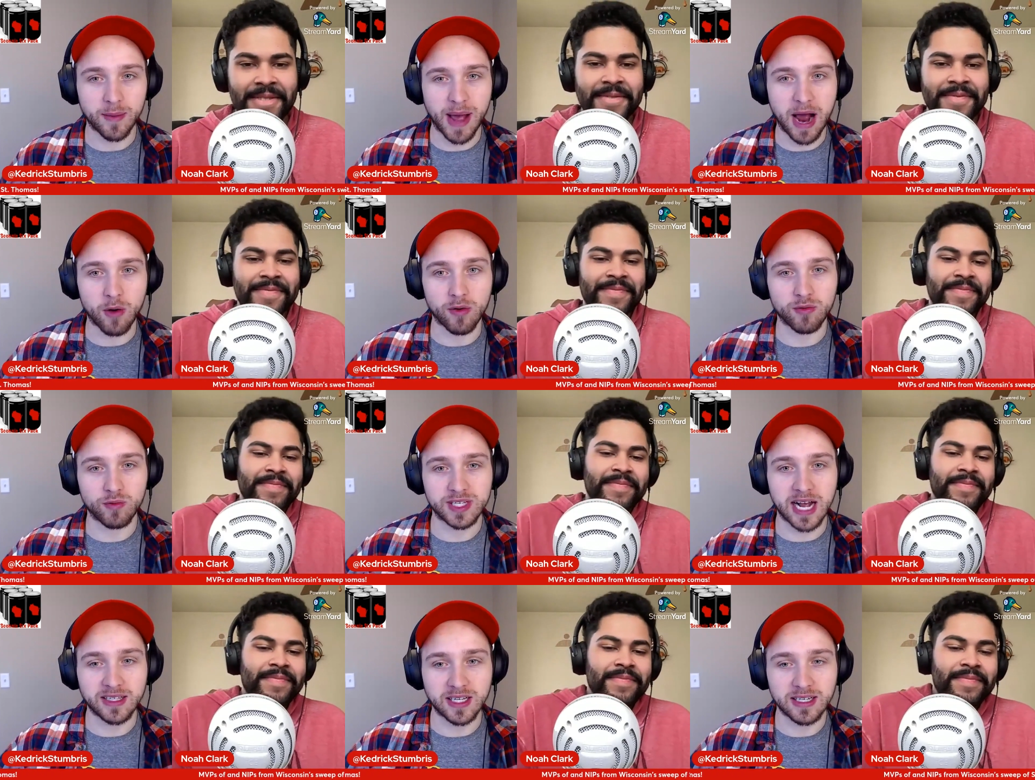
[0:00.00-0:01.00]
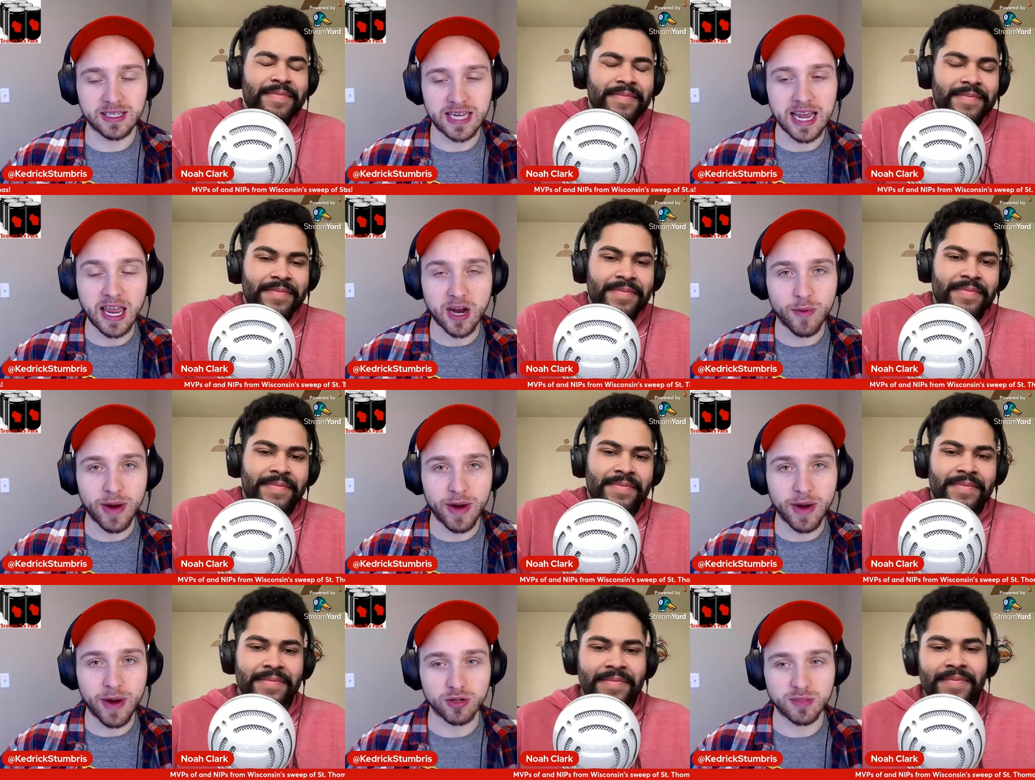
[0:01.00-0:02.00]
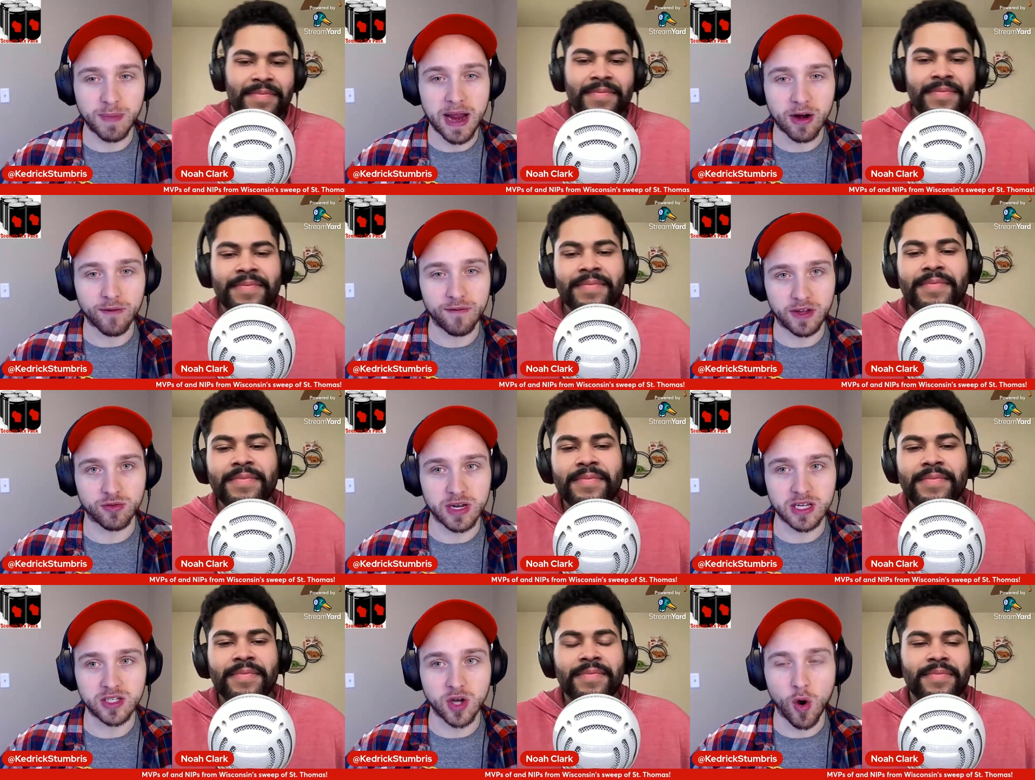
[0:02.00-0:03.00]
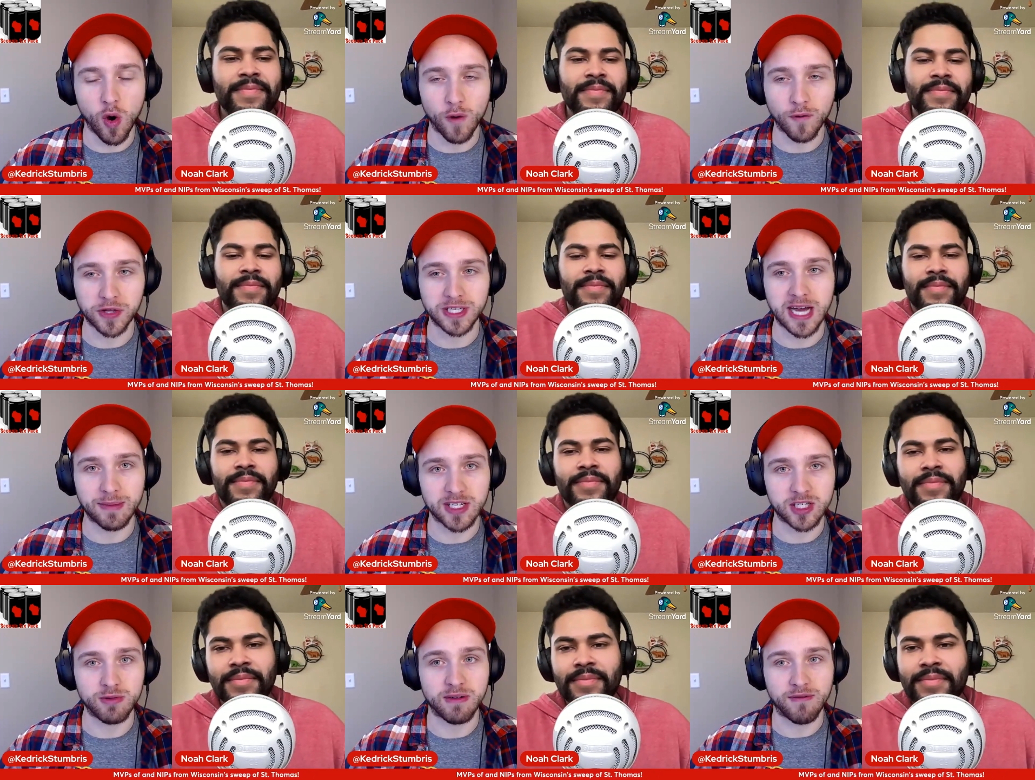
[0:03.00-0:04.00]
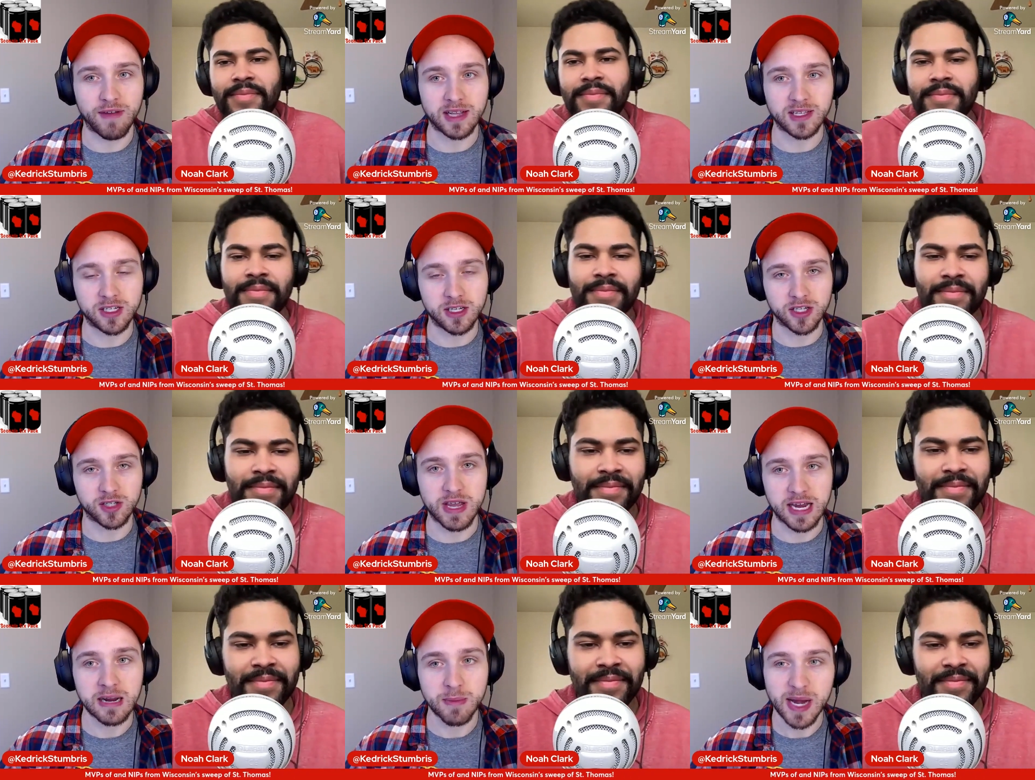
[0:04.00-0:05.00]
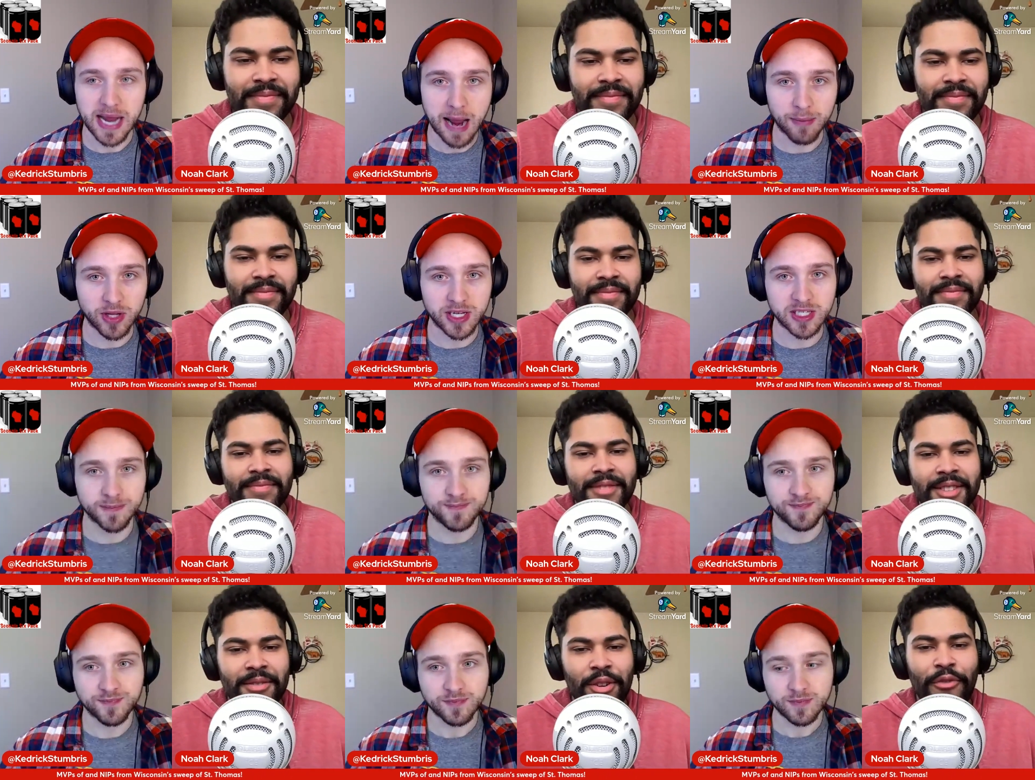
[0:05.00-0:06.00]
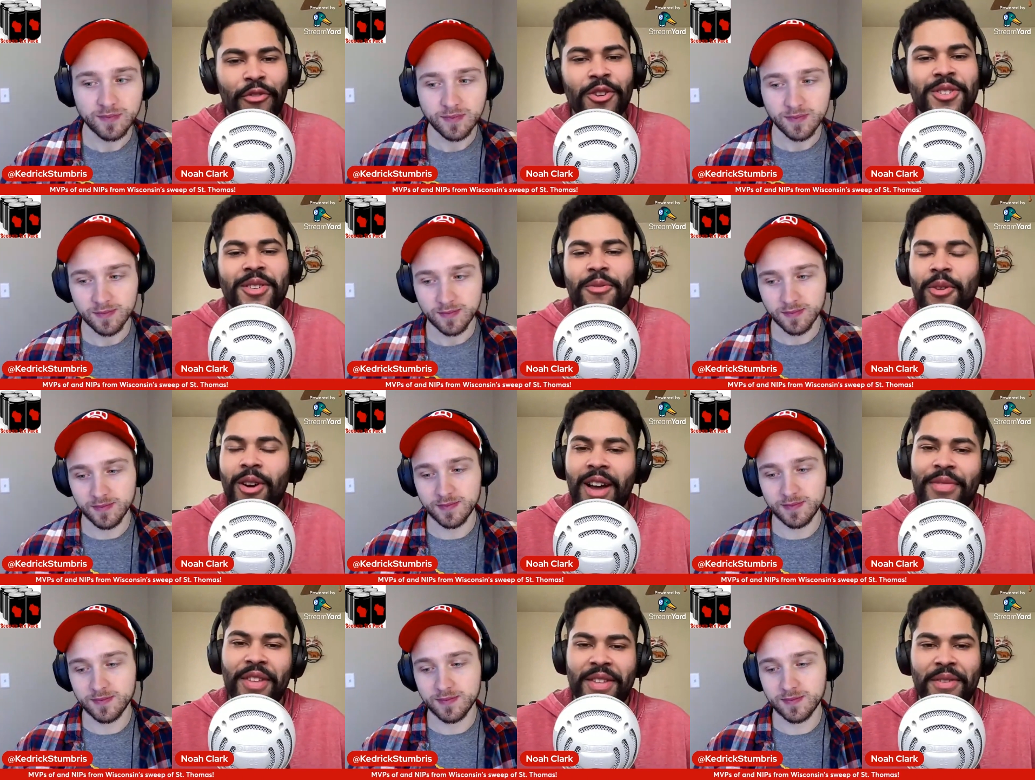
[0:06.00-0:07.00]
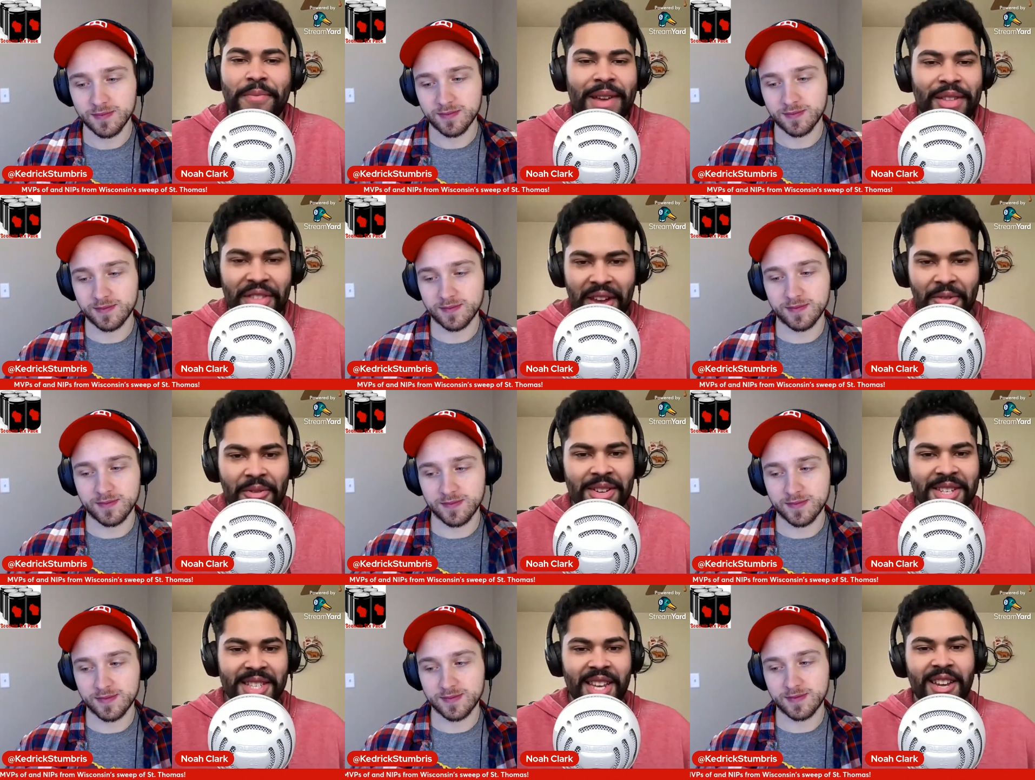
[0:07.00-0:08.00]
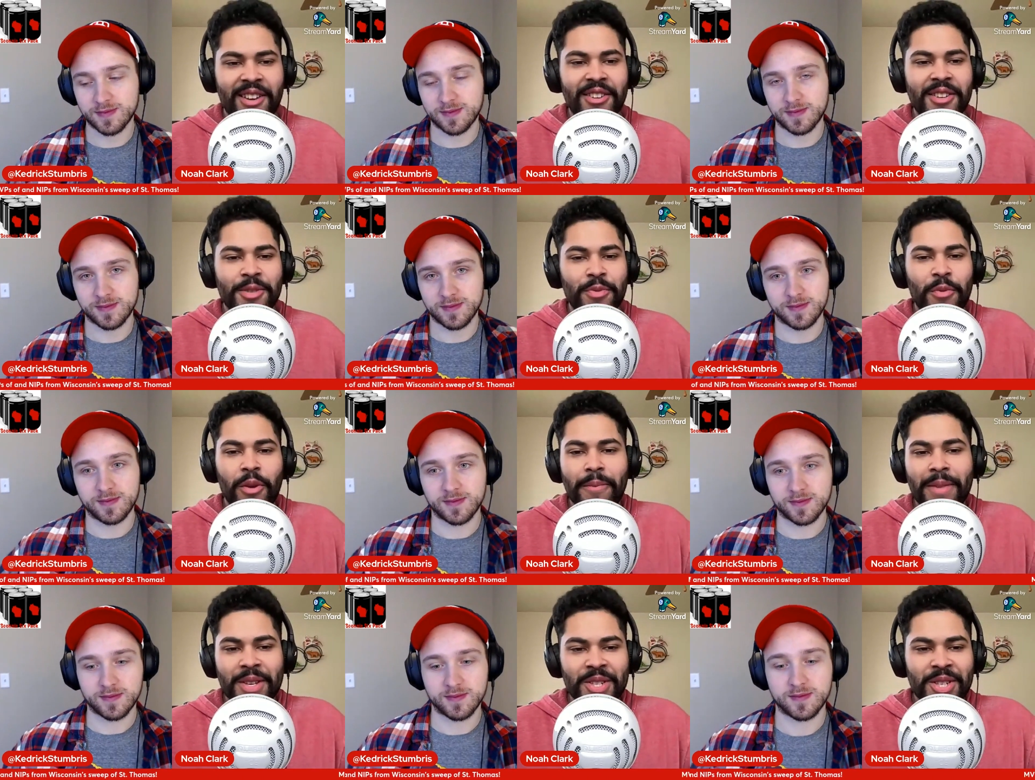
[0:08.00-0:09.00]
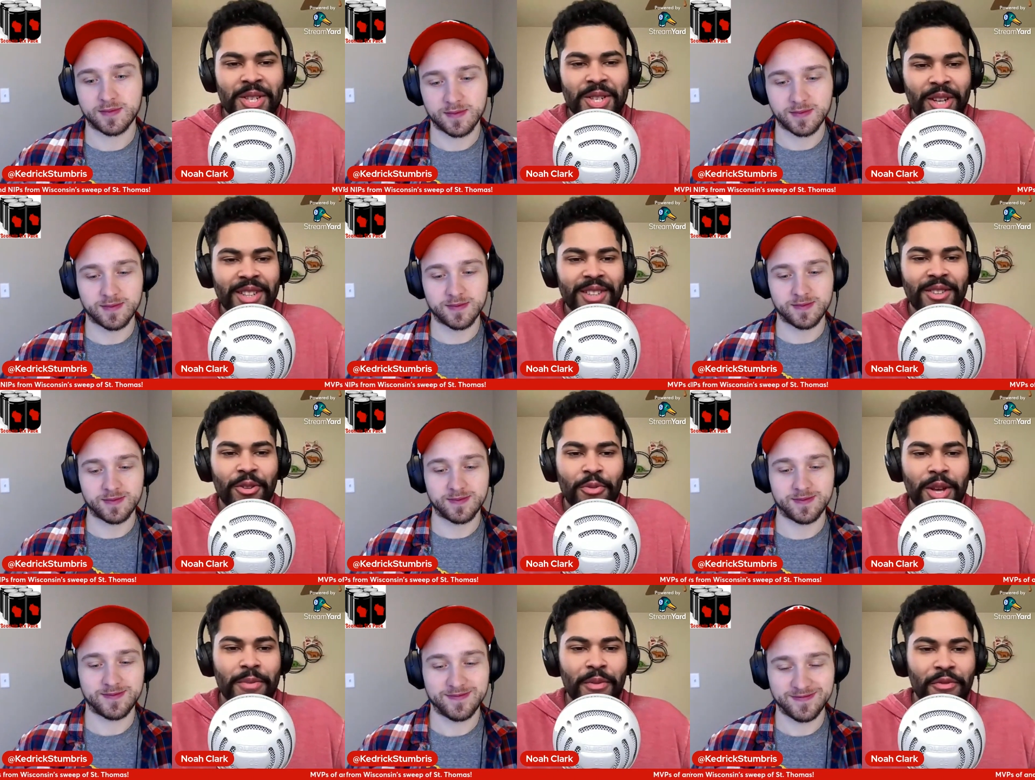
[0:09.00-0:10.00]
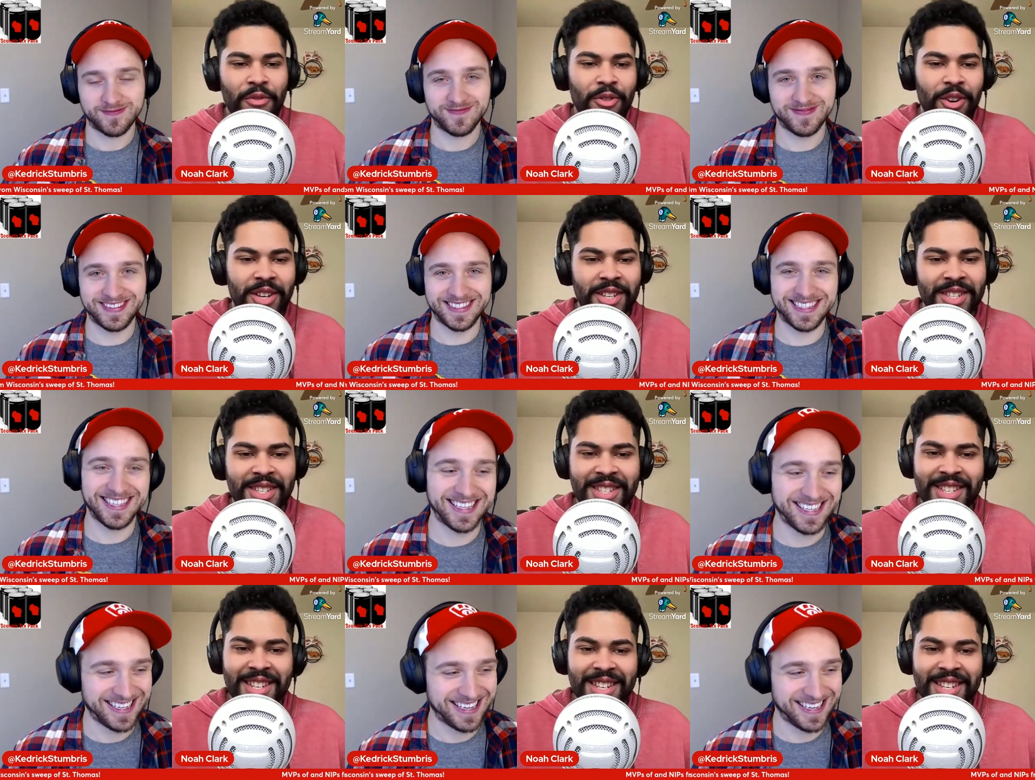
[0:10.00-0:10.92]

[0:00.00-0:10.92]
Speaker 1: Wisconsin taking away those pair of victories over the Tommies to advance to this weekend in Minneapolis?
Speaker 2: Well, I think the big thing was, thank goodness we weren't Minnesota the week before, because